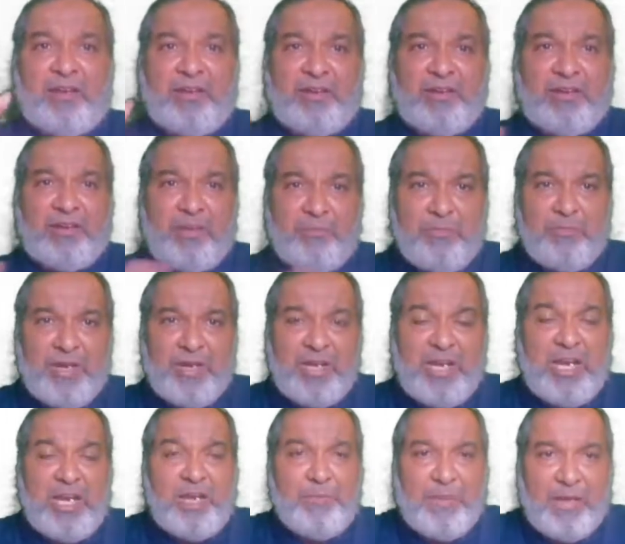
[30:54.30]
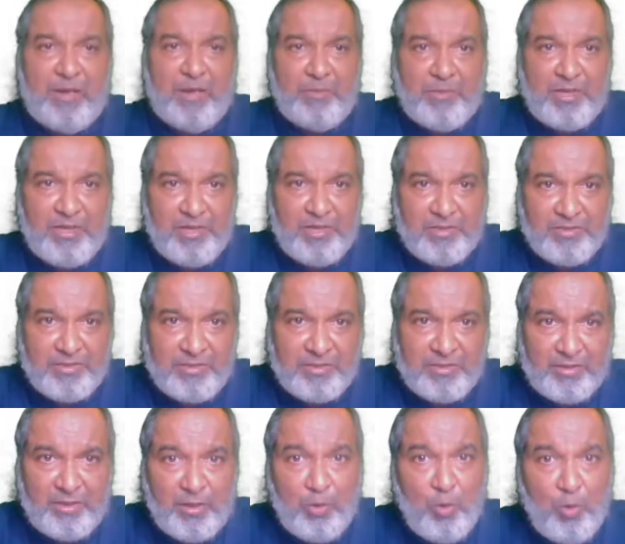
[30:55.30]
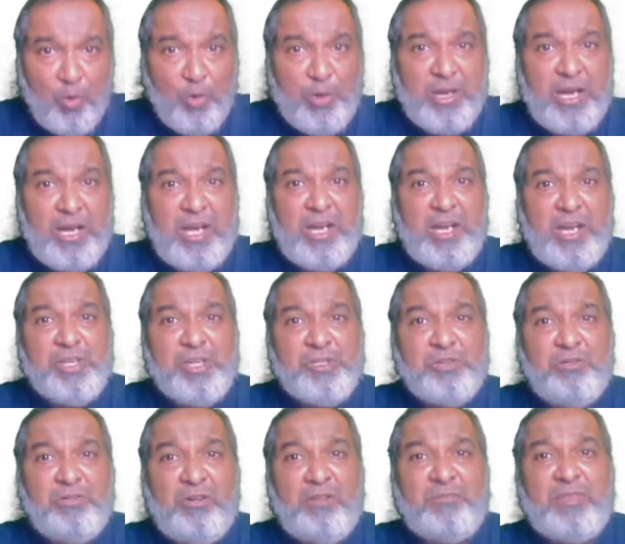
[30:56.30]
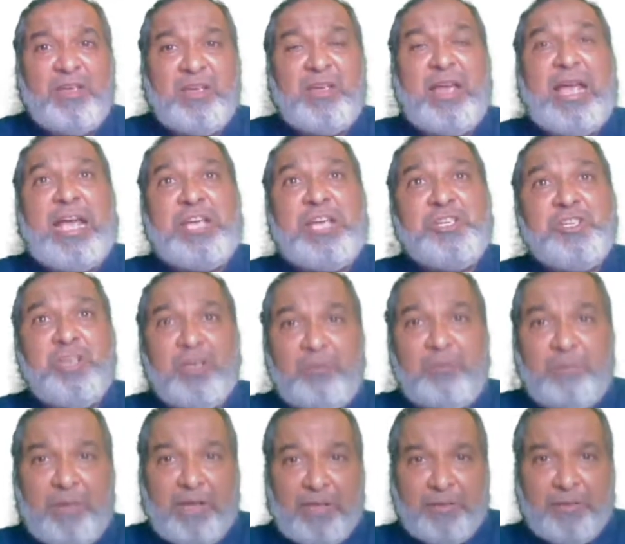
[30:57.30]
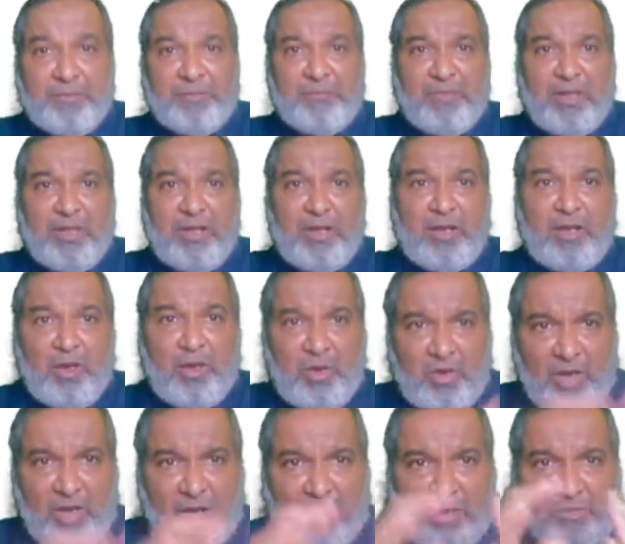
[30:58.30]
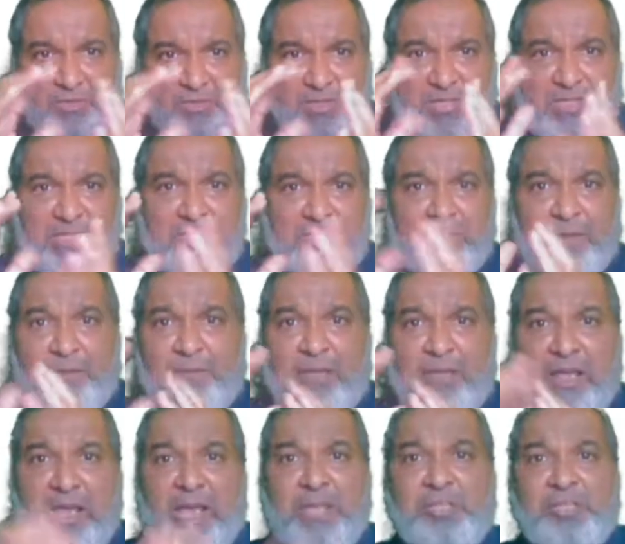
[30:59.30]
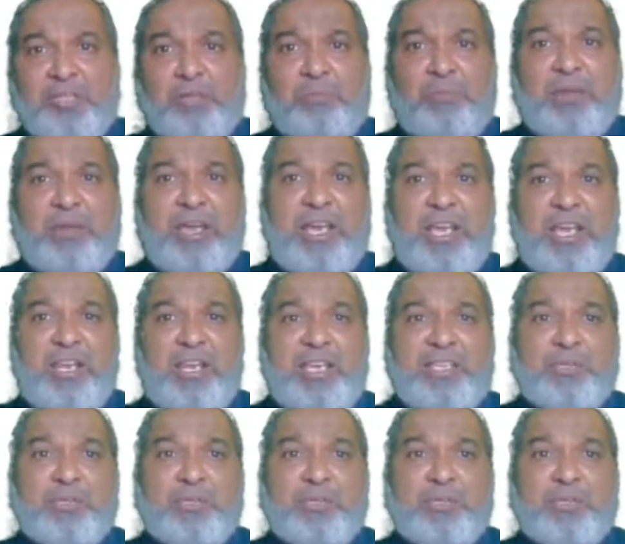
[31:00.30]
Number 8 parameters, the orientation of the axial plane. On how this axial plane is